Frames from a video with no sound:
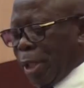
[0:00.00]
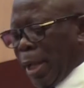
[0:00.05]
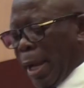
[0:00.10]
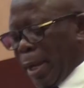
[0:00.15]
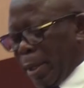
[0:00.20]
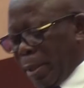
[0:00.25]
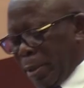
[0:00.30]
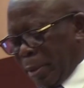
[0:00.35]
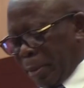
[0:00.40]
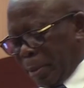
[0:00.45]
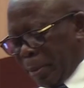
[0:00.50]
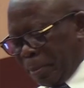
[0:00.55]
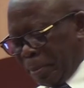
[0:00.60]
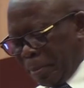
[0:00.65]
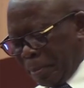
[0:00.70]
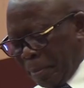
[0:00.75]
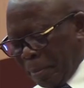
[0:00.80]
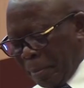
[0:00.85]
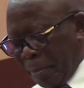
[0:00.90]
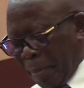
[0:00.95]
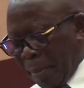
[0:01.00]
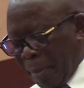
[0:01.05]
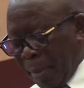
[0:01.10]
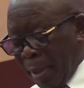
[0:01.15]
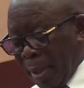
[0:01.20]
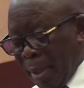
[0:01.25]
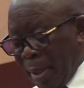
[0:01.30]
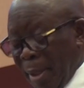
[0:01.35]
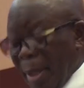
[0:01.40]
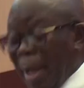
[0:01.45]
sir.
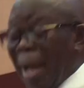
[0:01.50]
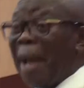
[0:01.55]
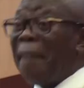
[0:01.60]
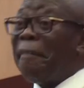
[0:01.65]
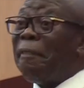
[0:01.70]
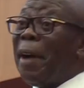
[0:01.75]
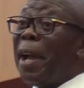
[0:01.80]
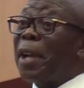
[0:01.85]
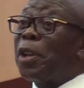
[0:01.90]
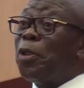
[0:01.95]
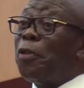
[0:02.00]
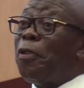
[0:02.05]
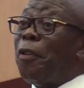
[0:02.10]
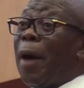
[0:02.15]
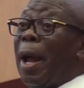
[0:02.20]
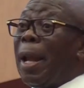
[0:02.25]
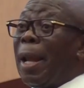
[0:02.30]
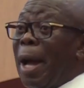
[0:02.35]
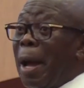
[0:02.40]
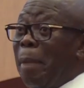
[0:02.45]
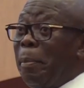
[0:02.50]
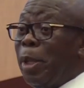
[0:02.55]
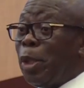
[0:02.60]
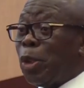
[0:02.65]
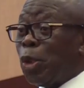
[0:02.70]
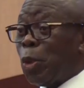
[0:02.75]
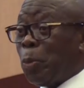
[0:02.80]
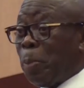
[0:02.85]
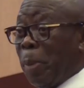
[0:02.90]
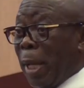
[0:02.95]
I thank you for allowing me
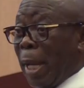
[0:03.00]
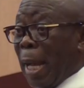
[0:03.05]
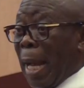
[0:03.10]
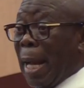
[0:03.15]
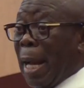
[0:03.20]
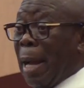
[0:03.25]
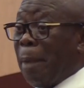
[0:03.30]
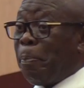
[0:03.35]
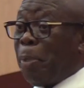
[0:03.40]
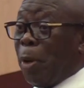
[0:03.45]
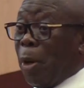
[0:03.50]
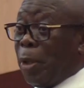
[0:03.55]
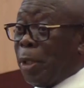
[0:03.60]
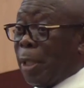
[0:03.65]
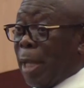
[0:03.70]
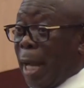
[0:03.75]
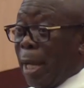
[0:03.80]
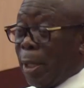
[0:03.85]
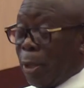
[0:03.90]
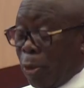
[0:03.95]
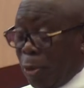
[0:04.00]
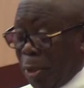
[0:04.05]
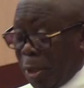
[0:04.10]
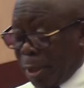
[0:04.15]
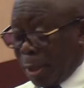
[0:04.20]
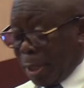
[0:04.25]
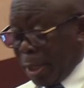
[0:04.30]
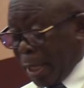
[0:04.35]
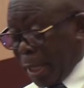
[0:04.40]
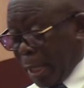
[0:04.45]
to speak, and I apologize to
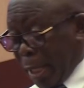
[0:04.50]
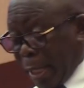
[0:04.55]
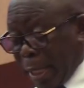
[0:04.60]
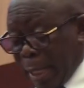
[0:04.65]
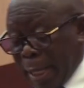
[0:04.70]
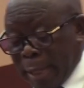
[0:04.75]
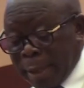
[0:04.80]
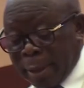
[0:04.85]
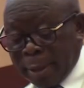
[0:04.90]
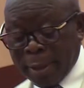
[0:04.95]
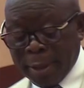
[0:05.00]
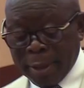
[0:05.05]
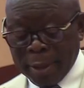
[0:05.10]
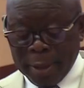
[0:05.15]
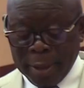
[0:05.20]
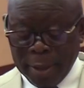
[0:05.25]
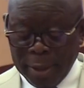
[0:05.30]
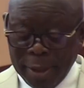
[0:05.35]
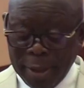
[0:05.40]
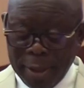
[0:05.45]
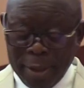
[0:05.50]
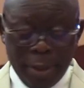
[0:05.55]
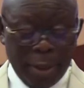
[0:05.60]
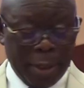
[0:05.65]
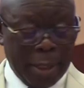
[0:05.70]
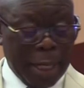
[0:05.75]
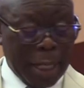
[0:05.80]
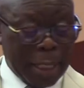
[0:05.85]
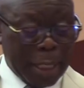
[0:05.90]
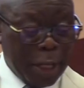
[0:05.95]
the Senate leader
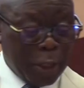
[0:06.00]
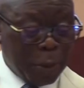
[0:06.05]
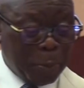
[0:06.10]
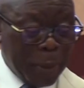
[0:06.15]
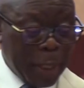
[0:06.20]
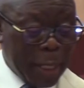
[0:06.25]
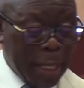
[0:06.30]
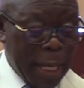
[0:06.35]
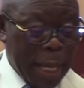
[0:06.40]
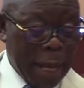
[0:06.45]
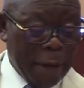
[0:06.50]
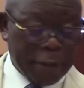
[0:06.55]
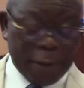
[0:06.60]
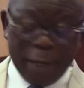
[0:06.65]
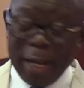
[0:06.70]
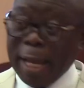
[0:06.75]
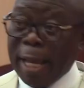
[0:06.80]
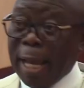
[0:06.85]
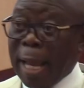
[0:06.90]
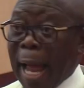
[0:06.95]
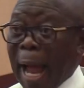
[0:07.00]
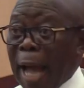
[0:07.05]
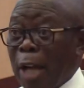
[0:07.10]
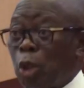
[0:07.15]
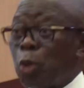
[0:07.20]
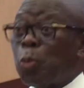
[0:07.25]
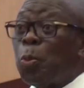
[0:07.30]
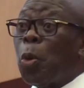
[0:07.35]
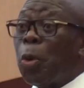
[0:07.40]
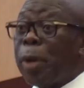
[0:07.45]
that I'm speaking after he
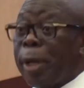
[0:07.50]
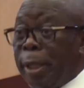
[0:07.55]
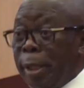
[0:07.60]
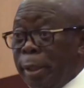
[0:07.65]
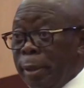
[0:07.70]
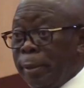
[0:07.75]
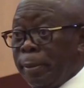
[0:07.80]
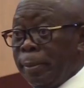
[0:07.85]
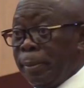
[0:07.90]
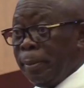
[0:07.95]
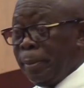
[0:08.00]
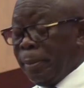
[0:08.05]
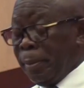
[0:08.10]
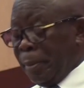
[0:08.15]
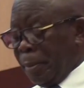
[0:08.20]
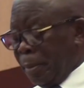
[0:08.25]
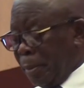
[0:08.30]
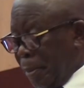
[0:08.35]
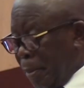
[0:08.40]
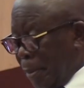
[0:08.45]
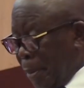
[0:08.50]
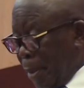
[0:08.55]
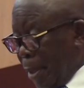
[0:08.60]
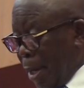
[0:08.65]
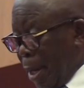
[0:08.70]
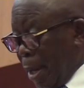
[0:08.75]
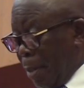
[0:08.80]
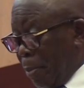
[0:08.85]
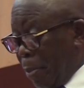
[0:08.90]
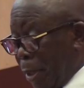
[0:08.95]
had spoken.
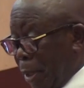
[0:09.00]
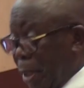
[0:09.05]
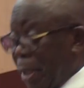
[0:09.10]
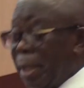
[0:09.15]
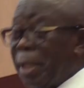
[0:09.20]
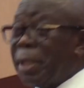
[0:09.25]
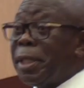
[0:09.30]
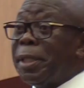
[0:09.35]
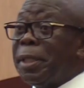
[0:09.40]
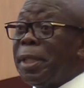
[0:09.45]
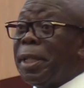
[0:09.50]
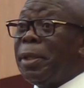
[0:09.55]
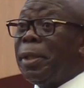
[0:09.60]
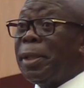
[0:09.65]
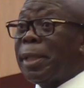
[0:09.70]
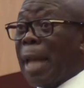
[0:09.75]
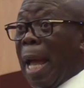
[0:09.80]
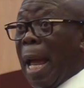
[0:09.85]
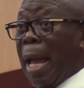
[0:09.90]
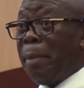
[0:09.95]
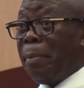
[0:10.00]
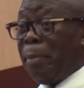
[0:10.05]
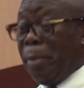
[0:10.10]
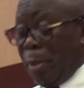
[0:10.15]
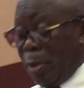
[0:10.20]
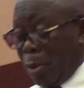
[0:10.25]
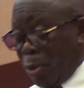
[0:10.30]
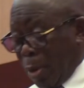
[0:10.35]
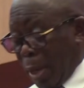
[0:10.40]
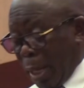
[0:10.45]
But this is the time
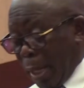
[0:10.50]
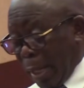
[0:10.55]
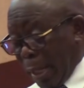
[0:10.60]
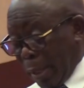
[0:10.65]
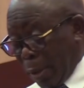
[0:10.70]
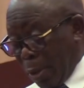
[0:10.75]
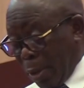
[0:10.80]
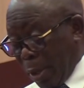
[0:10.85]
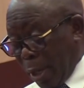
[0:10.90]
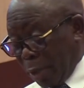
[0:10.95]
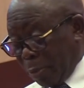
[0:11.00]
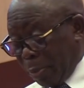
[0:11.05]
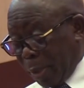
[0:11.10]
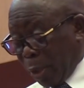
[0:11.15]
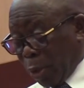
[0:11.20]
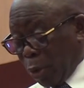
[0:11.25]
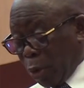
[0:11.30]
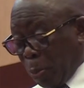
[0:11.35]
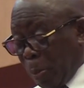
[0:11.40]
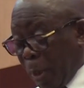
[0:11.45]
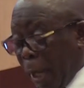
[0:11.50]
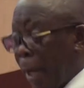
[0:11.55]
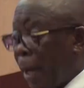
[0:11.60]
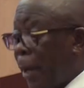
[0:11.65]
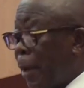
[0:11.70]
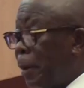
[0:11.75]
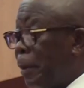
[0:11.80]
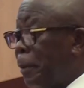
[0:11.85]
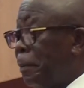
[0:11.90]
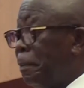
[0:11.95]
you had acknowledged me to speak.